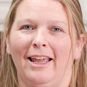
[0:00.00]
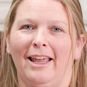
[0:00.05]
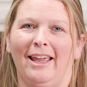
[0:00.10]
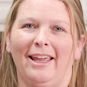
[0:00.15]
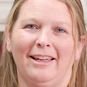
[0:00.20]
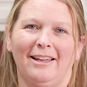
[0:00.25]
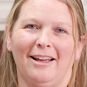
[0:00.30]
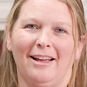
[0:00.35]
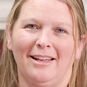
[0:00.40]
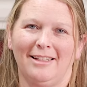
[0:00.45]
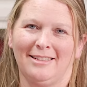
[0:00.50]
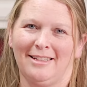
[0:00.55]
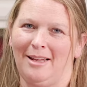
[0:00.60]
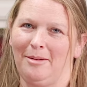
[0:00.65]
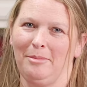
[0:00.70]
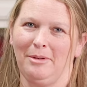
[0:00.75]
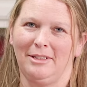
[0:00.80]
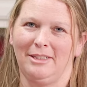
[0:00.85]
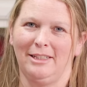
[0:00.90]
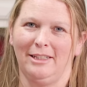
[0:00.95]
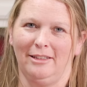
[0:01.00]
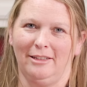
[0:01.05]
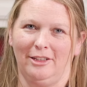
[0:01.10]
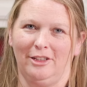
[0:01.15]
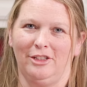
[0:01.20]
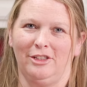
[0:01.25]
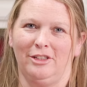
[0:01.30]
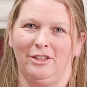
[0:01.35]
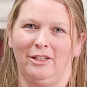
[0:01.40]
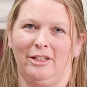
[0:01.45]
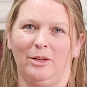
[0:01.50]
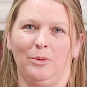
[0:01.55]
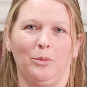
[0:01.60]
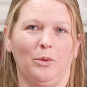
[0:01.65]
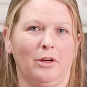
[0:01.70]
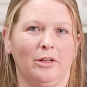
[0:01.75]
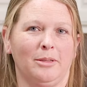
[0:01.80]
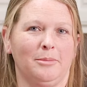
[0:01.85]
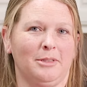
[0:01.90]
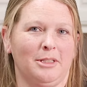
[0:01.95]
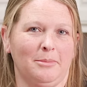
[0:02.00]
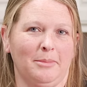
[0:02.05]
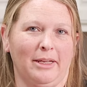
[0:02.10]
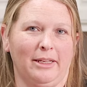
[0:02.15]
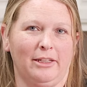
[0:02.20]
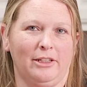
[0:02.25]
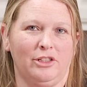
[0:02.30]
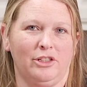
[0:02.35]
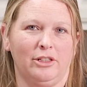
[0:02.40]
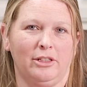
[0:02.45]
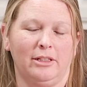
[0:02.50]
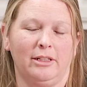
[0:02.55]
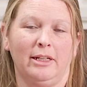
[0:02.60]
Hey guys, I'm Auntie Alicia and welcome to my kitchen.